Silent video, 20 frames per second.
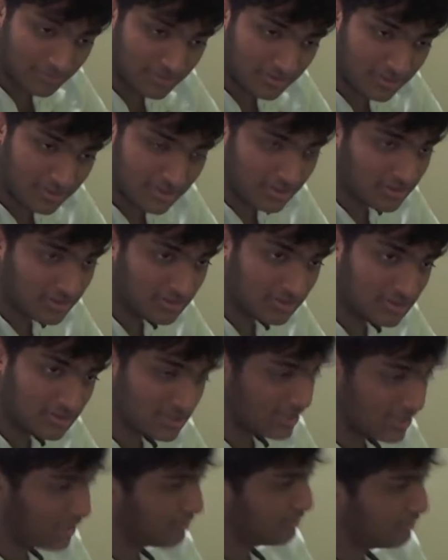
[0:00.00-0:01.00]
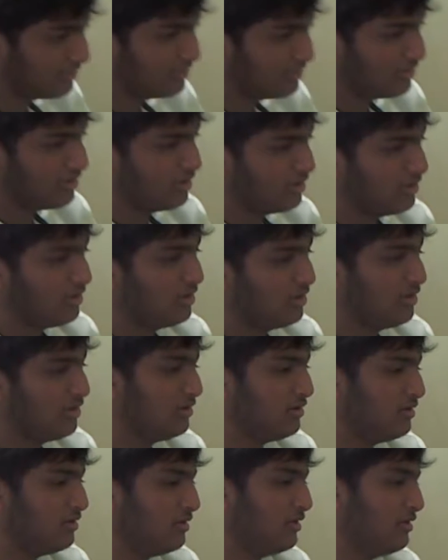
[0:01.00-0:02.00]
Didn't do the diner.
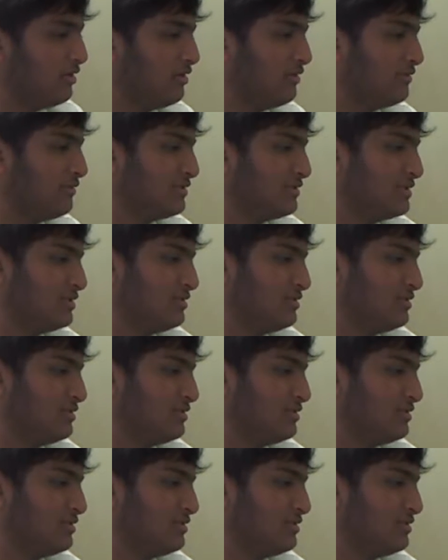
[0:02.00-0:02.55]
No, it was